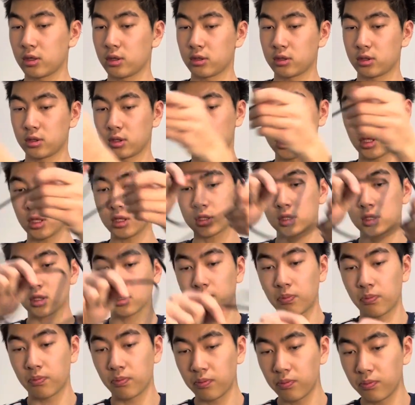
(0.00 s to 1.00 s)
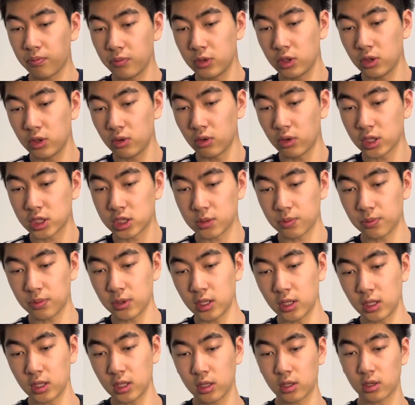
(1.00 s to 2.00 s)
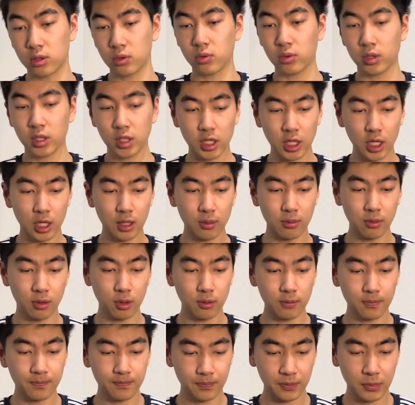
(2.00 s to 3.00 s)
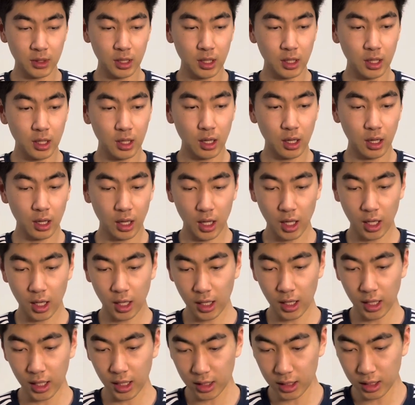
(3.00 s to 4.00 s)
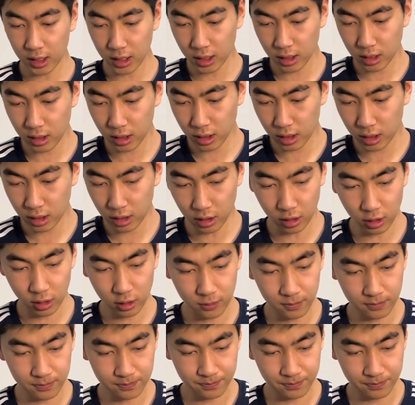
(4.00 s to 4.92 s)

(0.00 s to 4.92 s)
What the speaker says: So that's the USB 3 cable. And in here,